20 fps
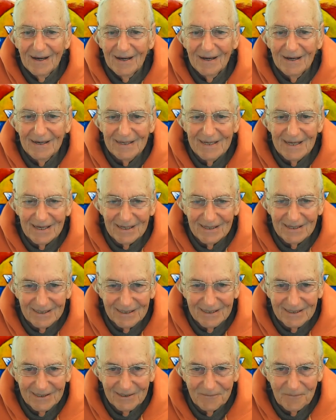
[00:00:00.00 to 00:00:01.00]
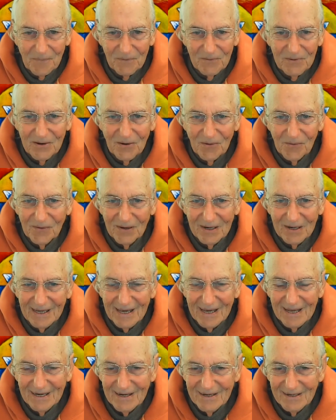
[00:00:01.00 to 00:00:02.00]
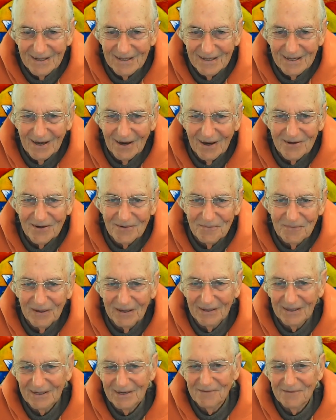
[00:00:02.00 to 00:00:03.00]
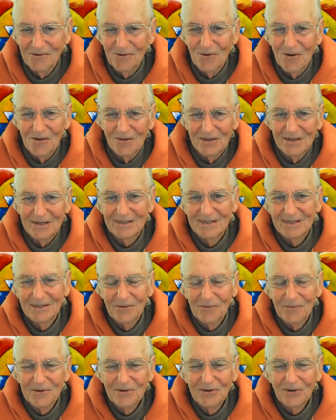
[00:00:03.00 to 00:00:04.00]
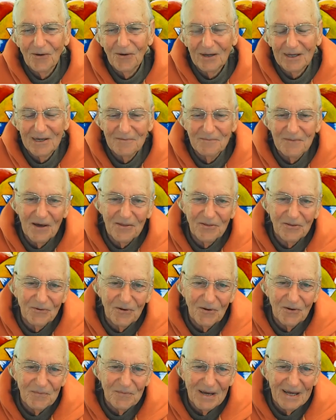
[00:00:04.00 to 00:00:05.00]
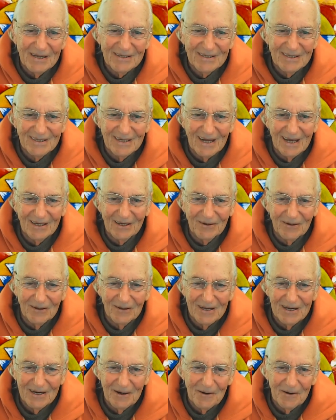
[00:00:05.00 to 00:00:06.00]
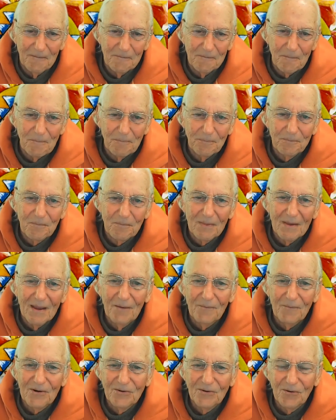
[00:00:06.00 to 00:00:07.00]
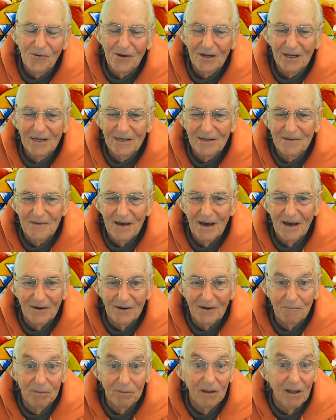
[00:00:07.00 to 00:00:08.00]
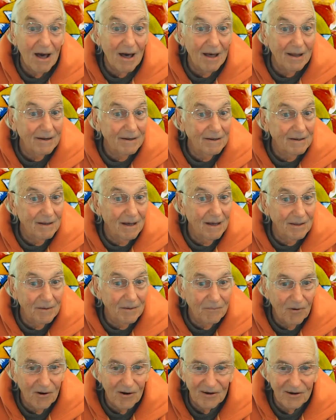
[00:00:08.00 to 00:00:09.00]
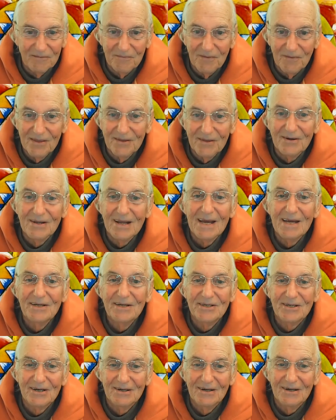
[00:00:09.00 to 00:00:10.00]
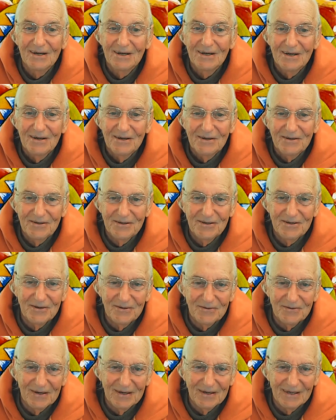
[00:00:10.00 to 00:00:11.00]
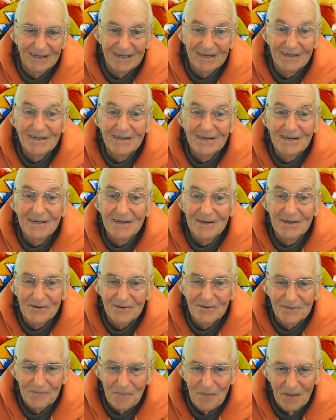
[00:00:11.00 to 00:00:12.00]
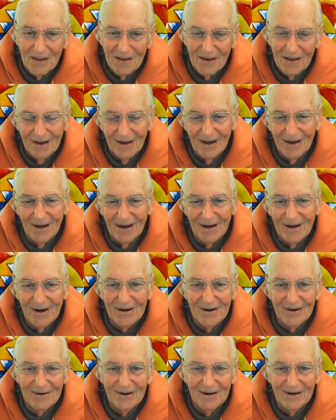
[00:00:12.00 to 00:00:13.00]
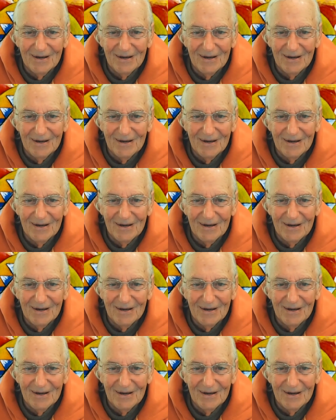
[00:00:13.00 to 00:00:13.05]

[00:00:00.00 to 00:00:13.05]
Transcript: Yes, we don't want to get into the underbelly of all this. So we're talking about the romance cycle here. And we're talking about a plot on the part of Mother Nature to continue her